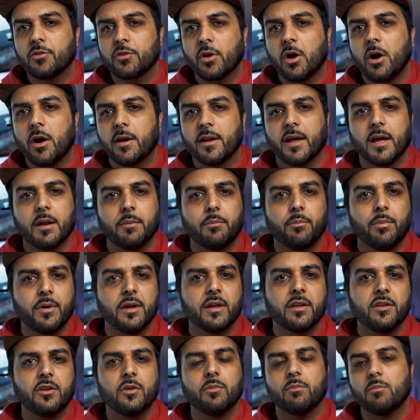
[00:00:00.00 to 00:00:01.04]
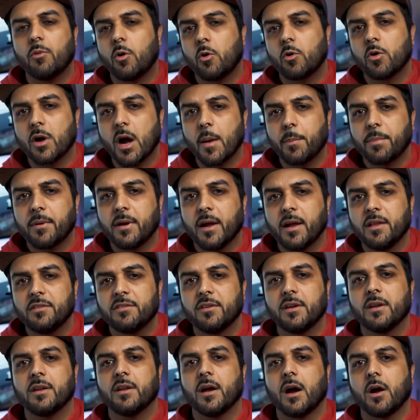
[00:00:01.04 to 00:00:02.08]
on and bring you more updates
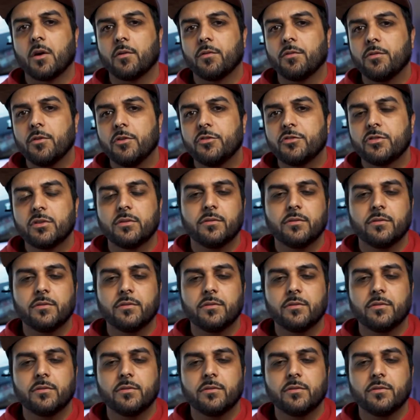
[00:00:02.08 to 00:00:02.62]
in our future